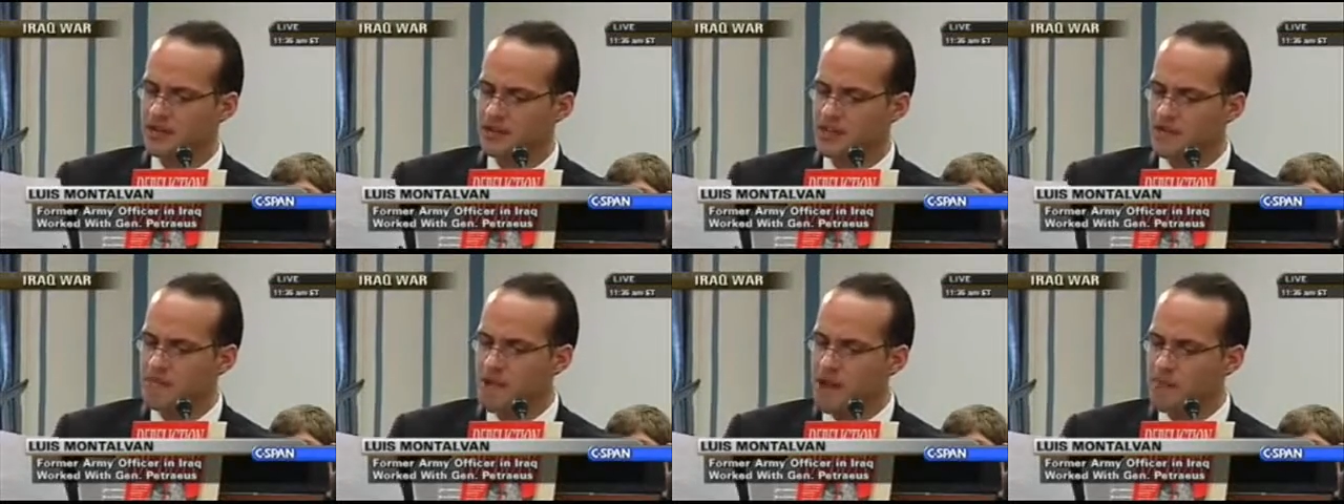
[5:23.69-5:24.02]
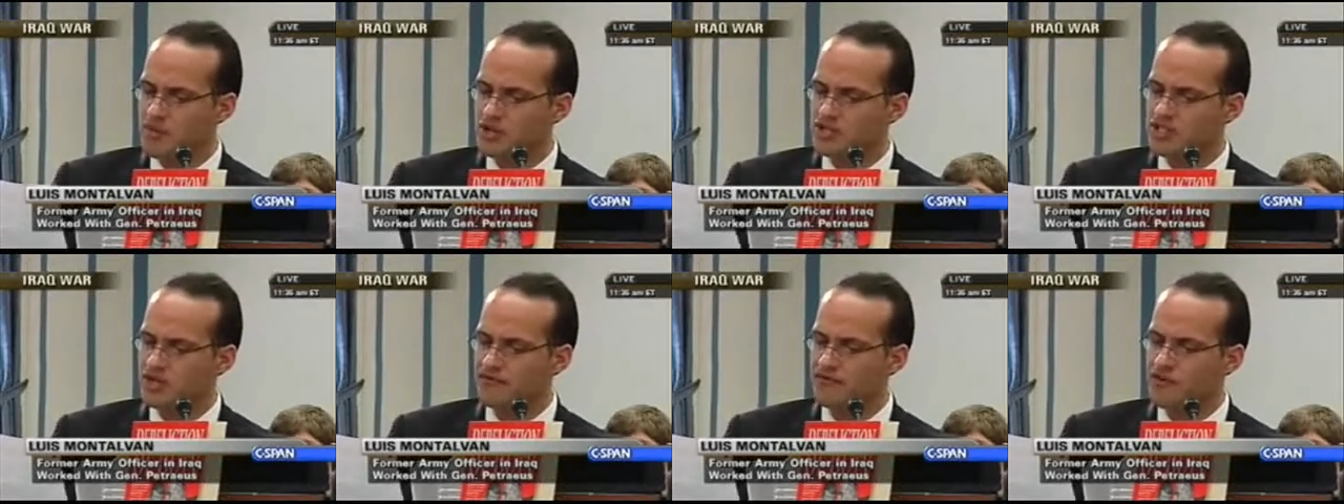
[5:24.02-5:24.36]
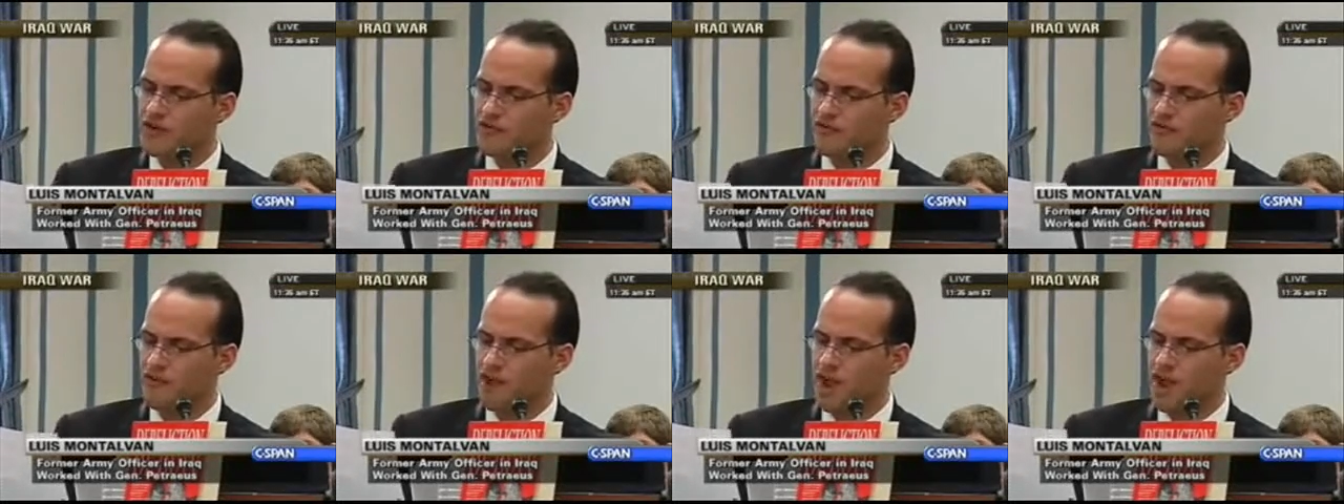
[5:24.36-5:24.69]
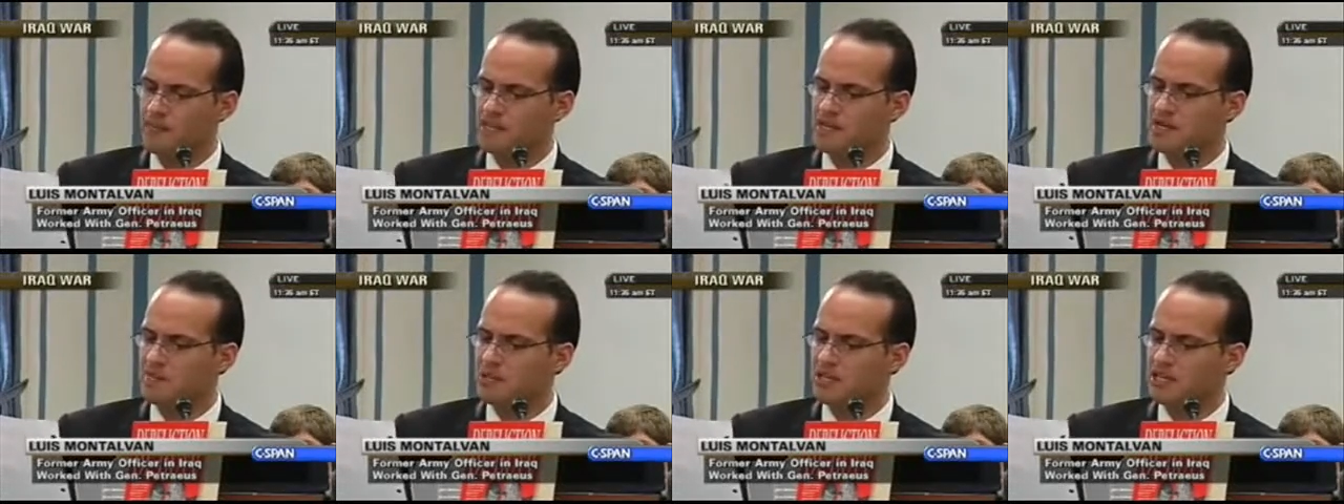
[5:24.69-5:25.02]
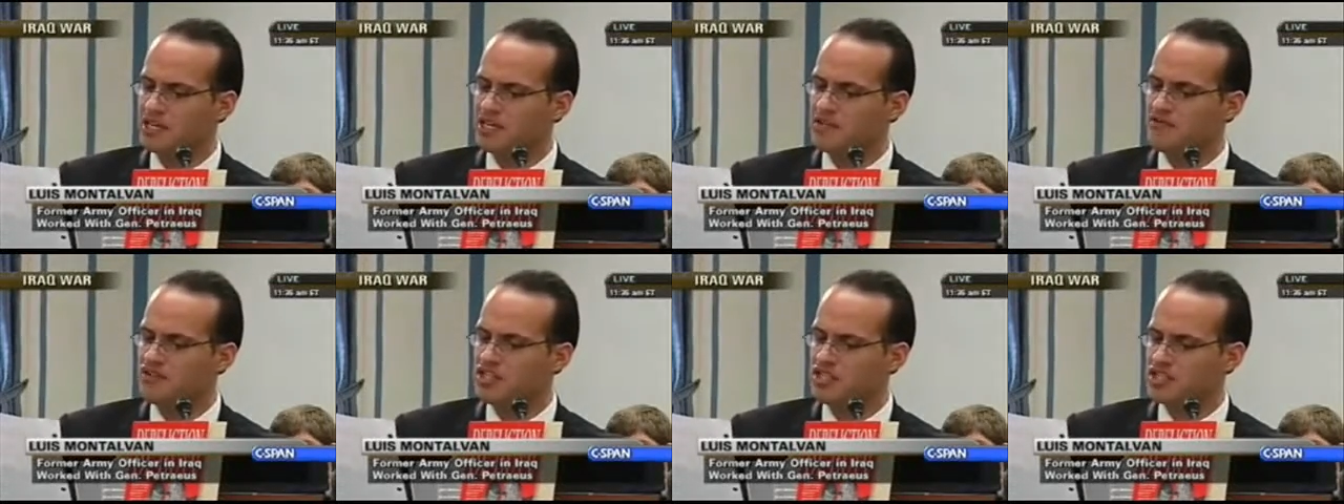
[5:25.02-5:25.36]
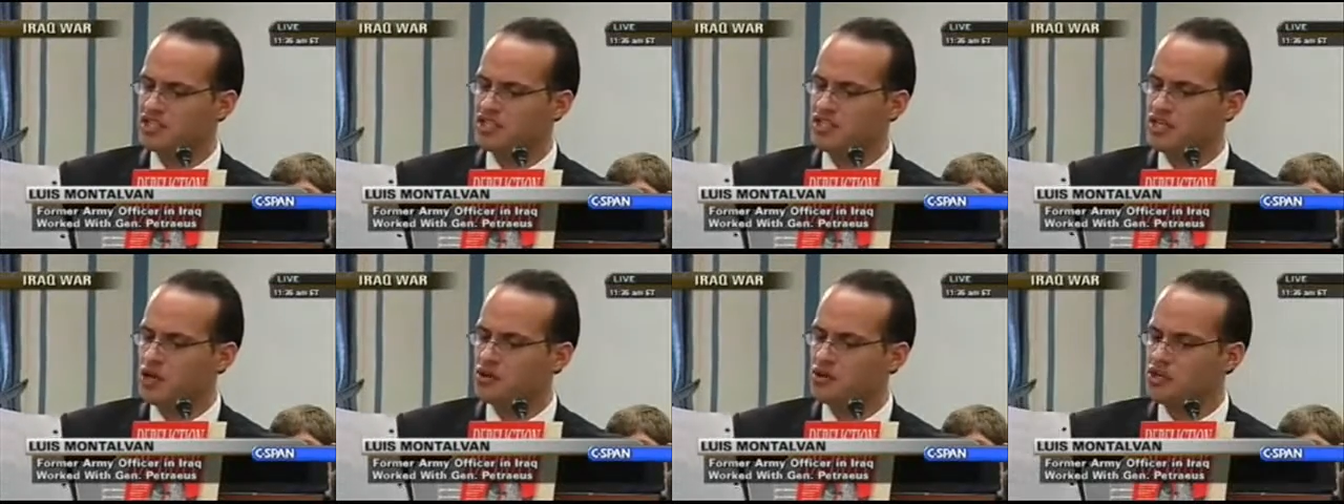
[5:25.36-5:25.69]
The members of your family believe
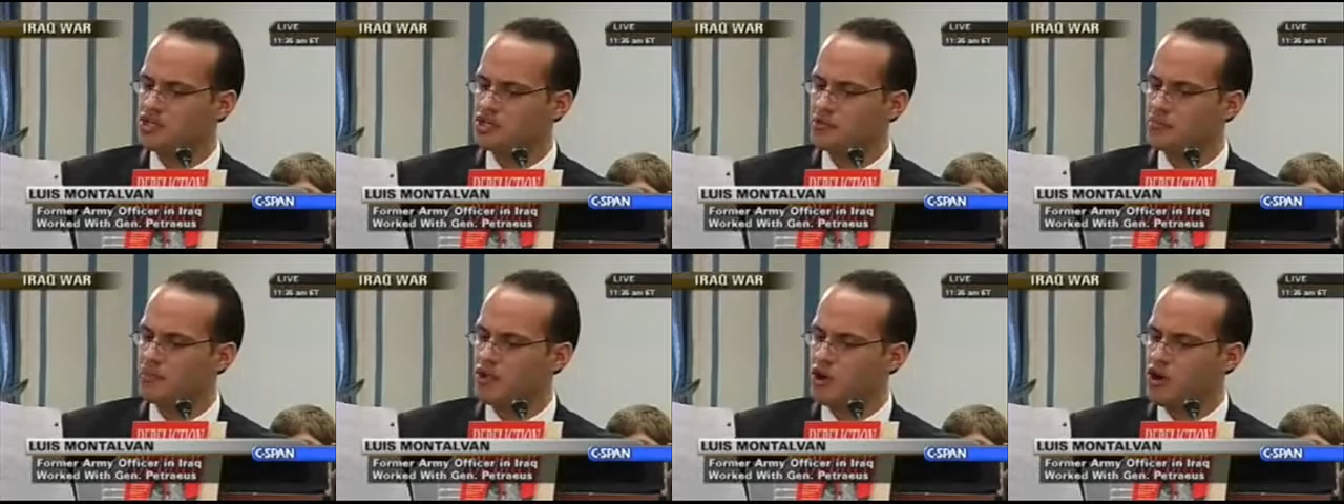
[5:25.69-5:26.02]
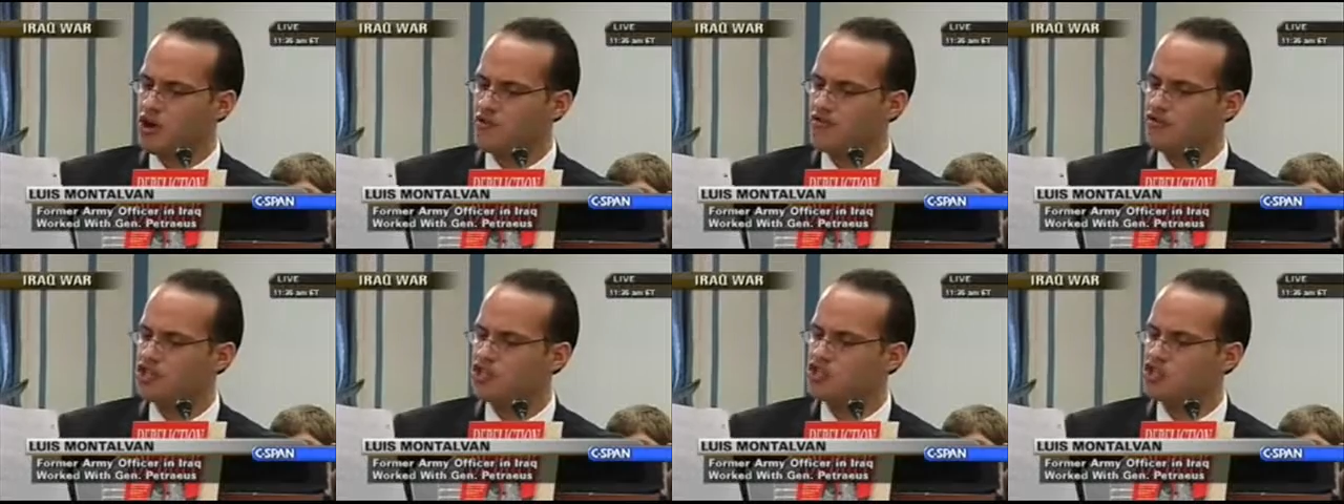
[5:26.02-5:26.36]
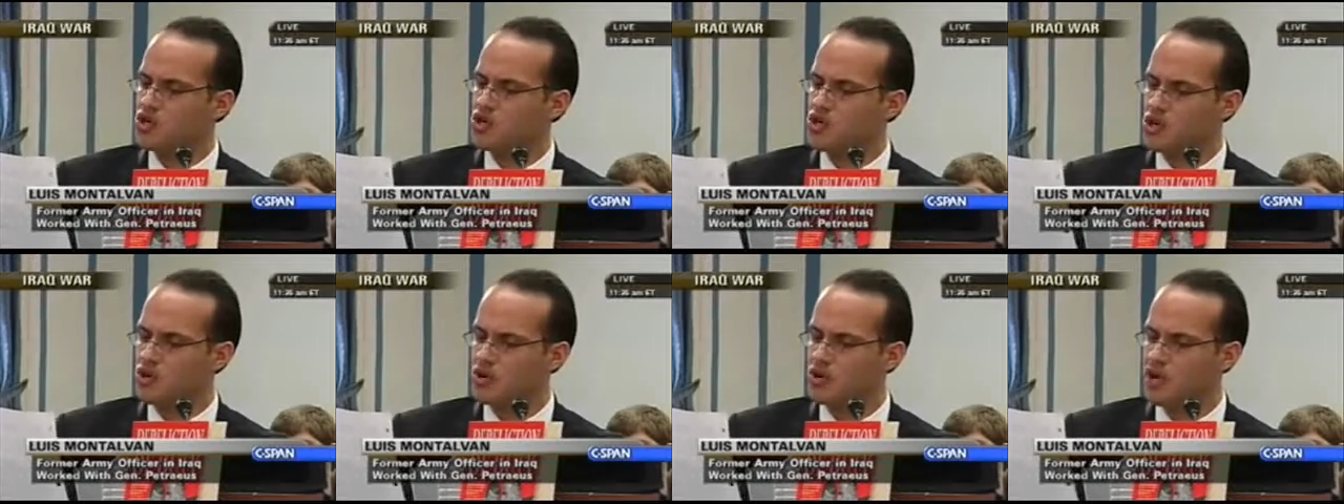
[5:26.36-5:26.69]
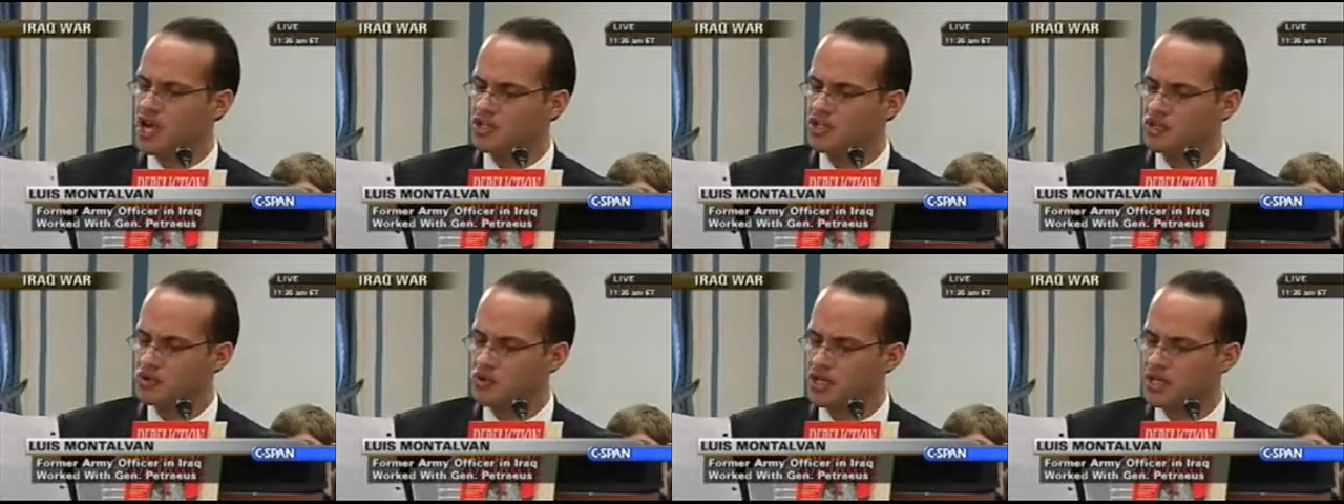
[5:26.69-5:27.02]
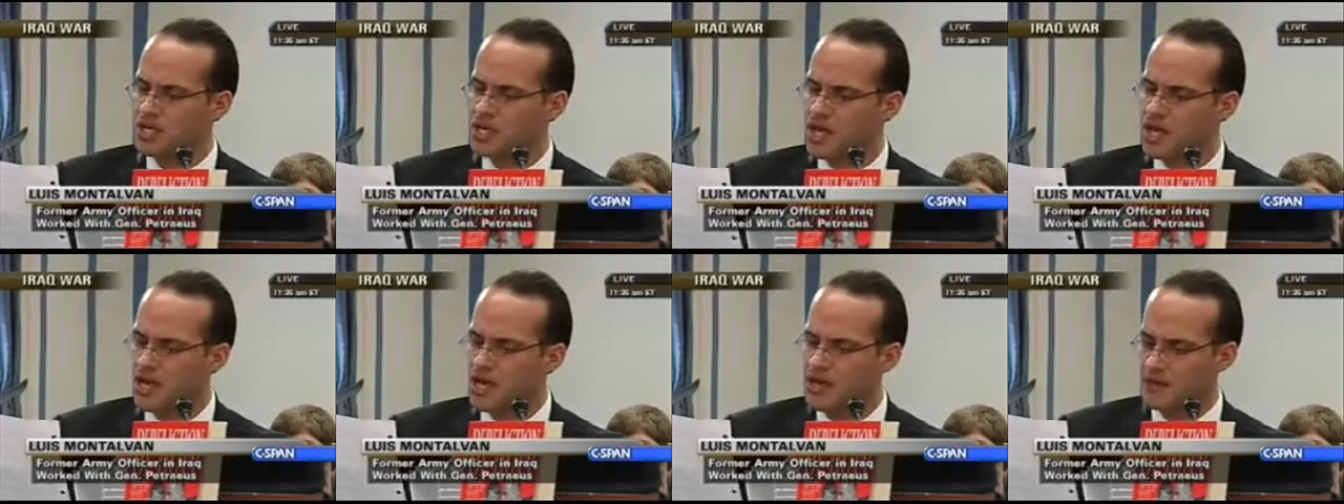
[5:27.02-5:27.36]
this note is a part of a journal entry